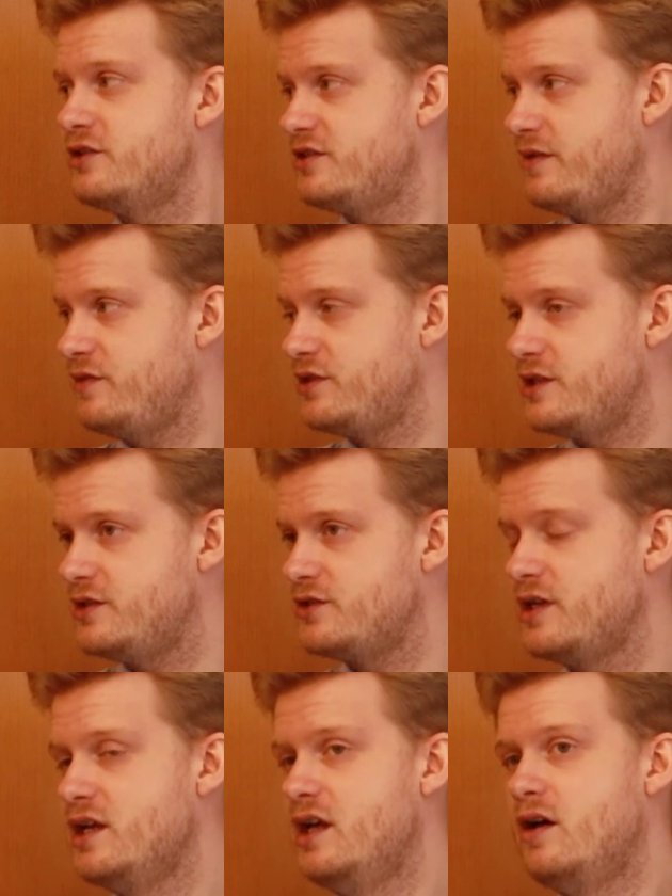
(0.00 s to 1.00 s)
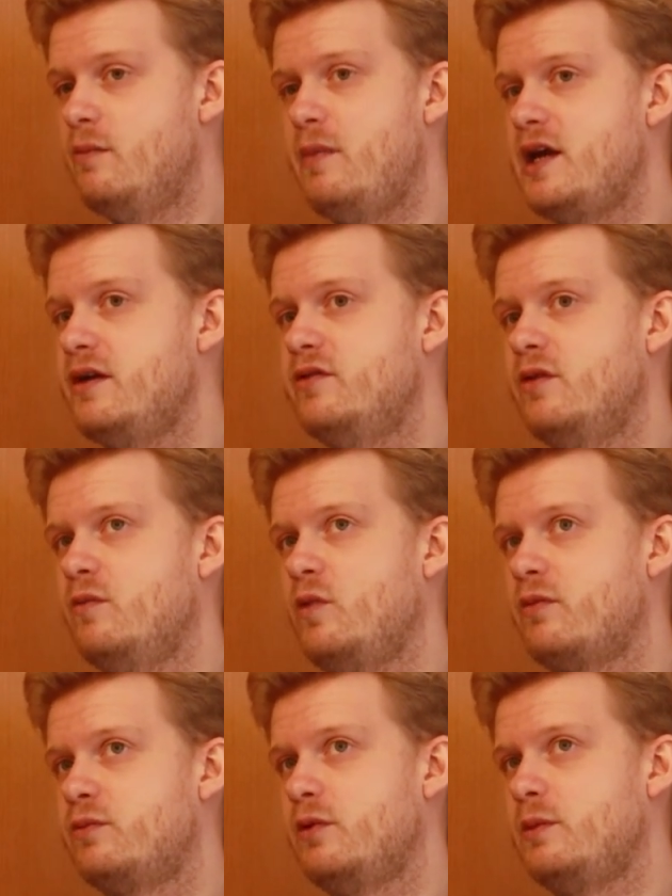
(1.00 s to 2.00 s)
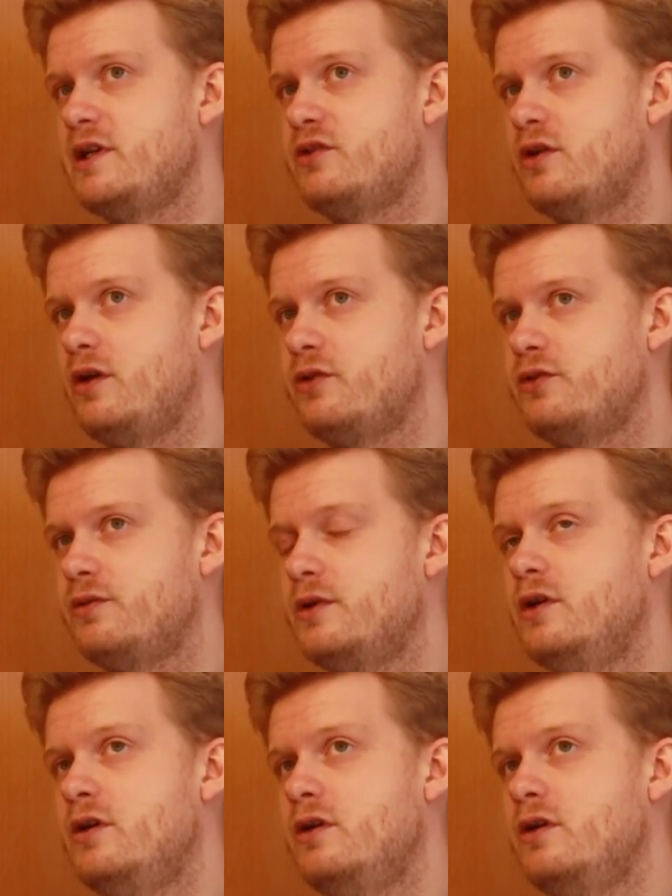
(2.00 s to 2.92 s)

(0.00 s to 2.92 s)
in the 70s, many of them would have probably thought,